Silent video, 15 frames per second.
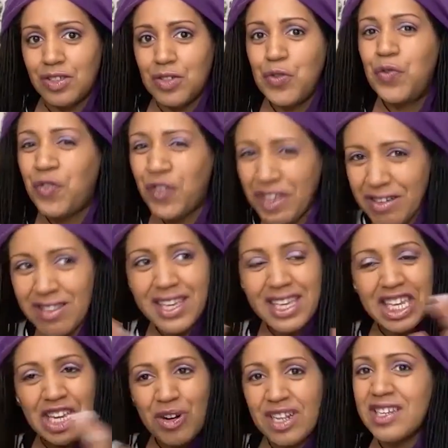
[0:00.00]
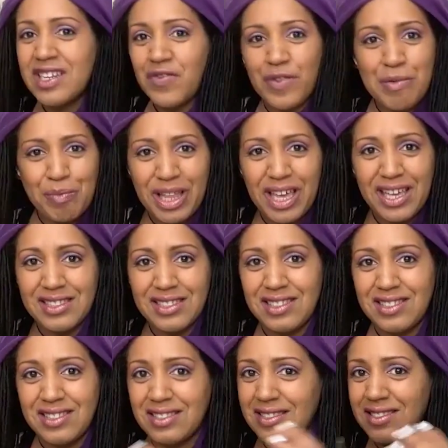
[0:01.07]
Do you feel like you're in a different
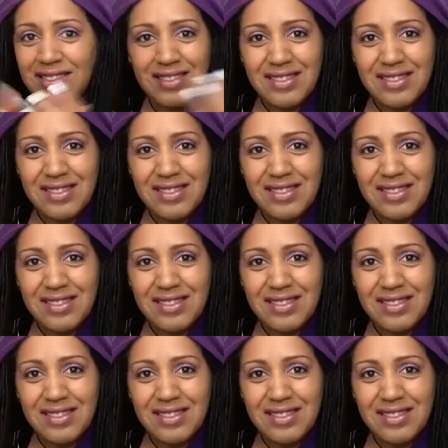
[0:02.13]
place?